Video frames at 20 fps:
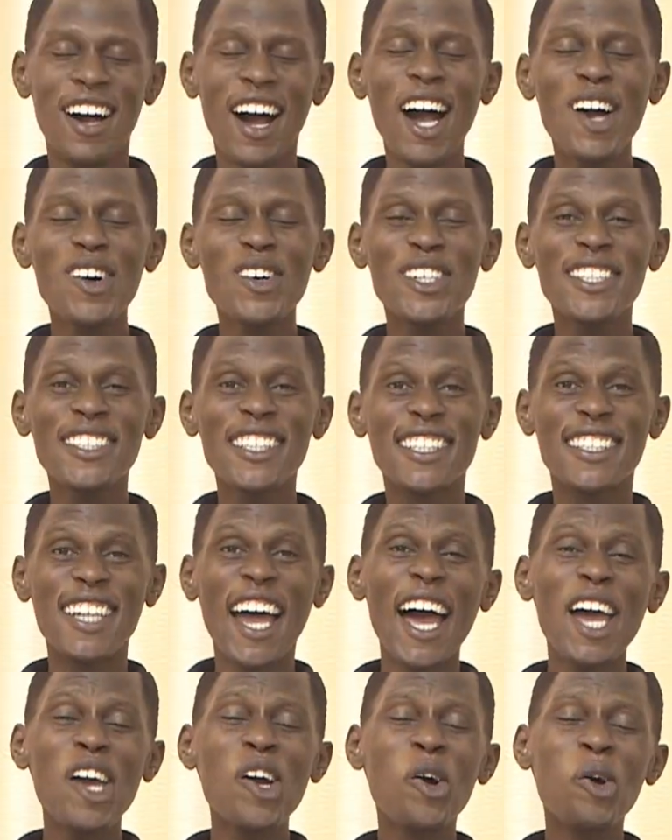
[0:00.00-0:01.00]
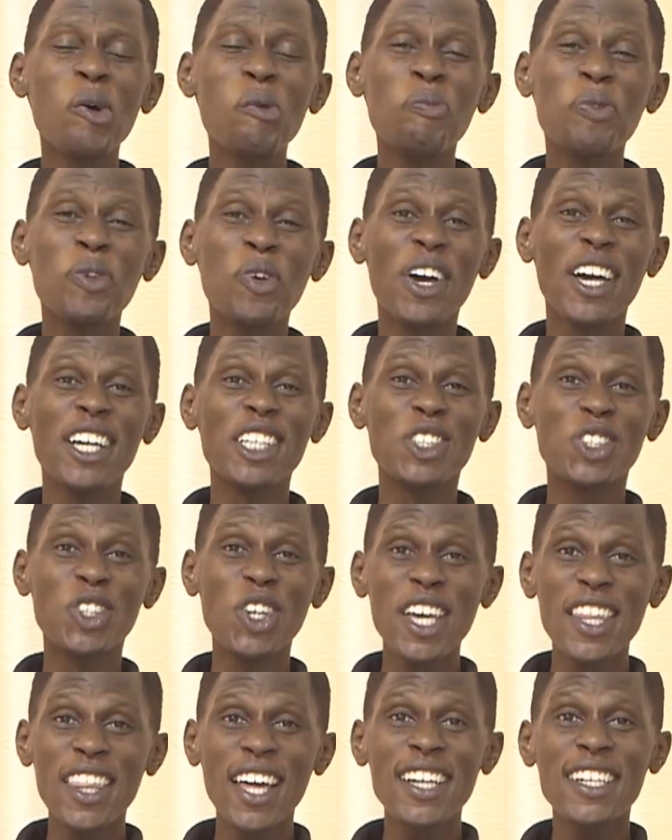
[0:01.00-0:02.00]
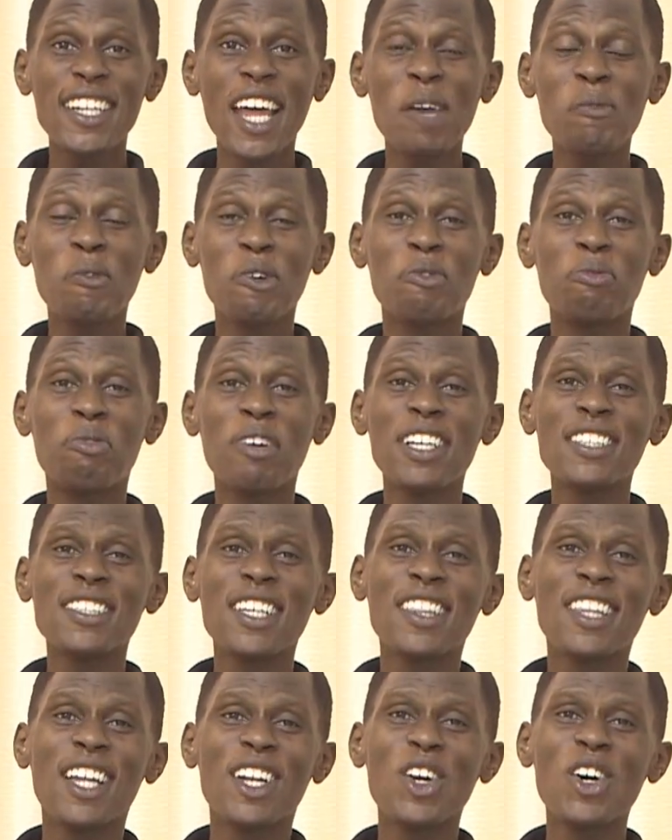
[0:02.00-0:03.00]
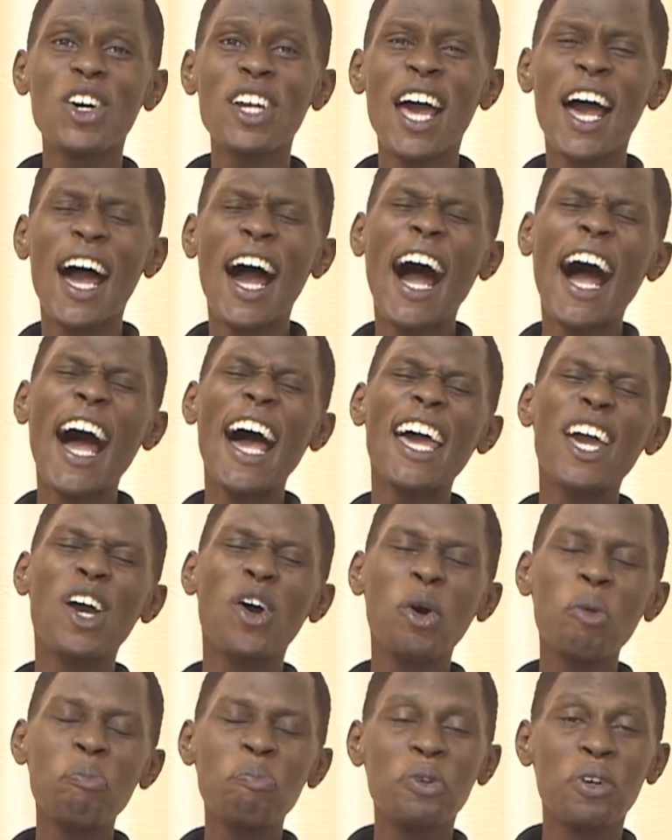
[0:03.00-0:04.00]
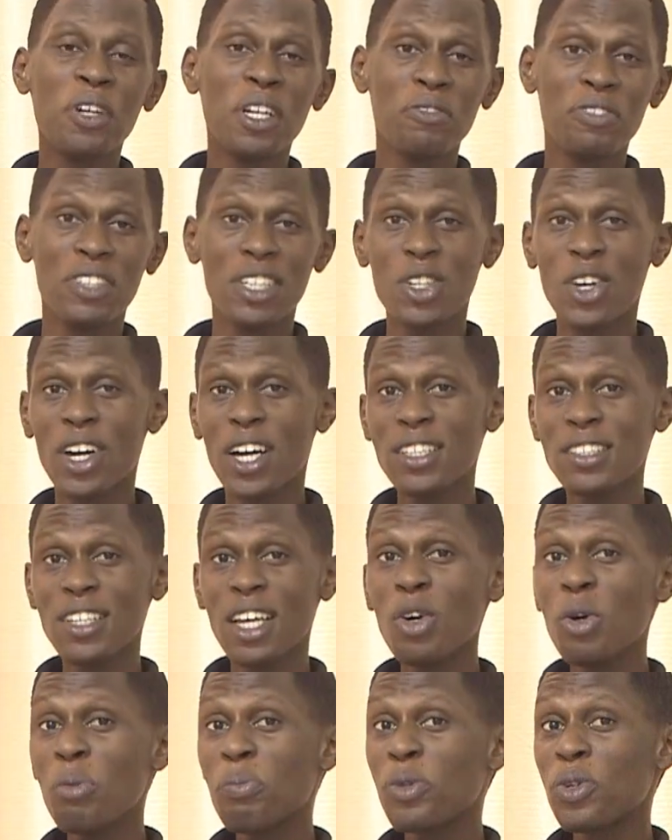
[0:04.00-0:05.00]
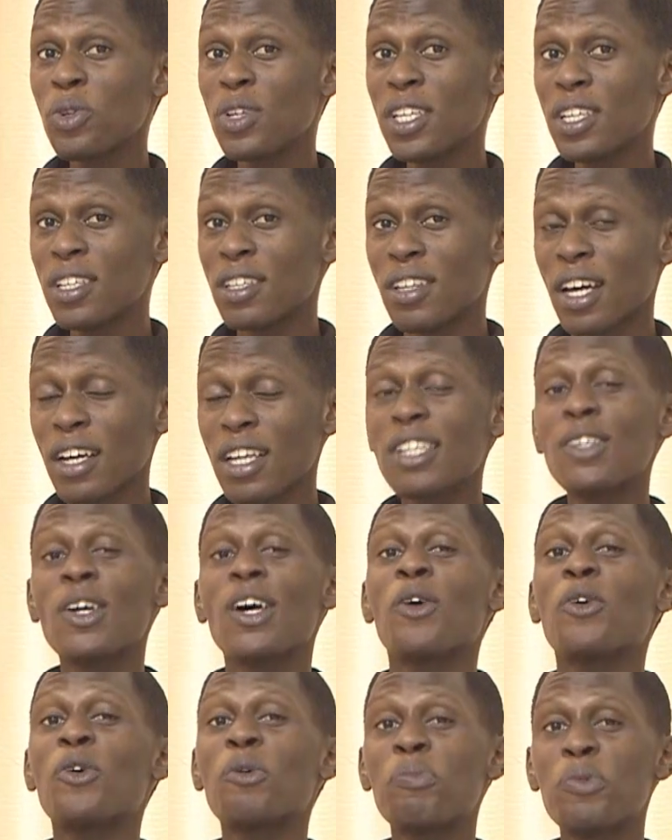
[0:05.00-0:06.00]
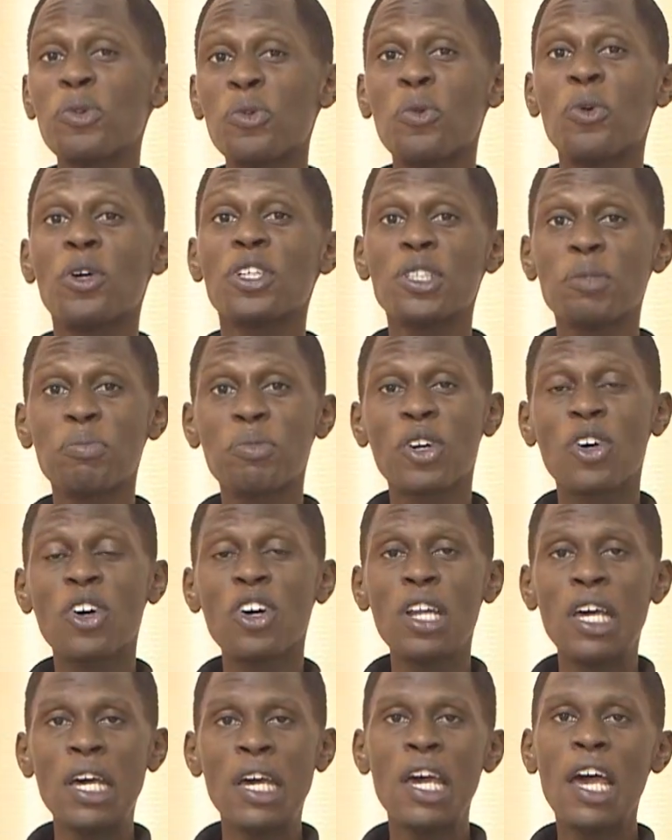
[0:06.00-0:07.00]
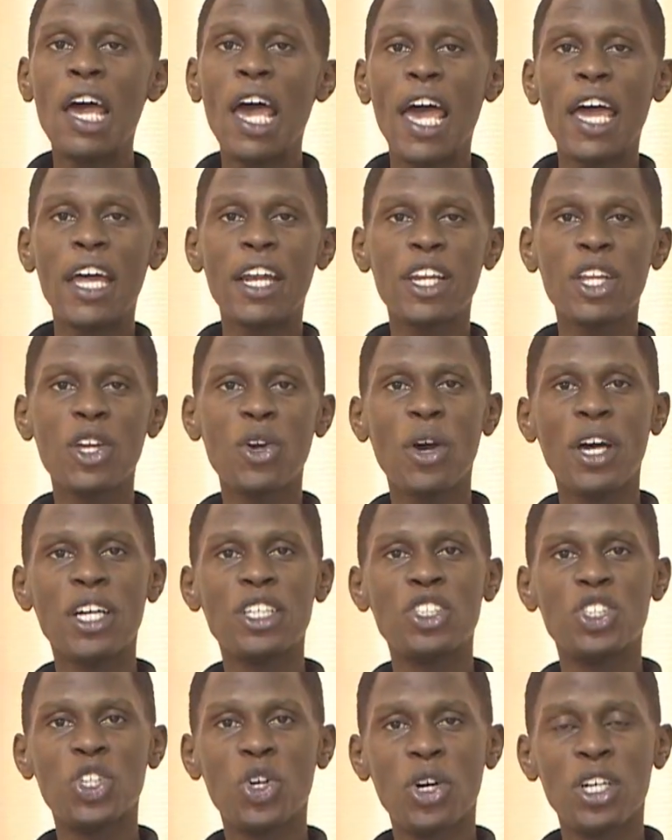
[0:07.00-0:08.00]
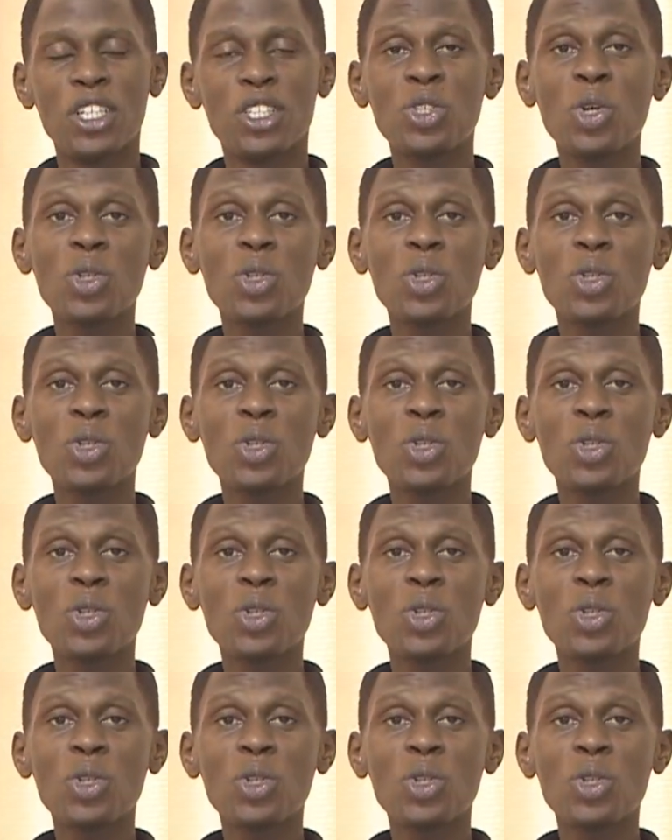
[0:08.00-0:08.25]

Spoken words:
How was it? I hope you enjoy that time of praising the Lord. I hope you lifted your hands. I hope you did. I hope you worshipped God and you enjoyed.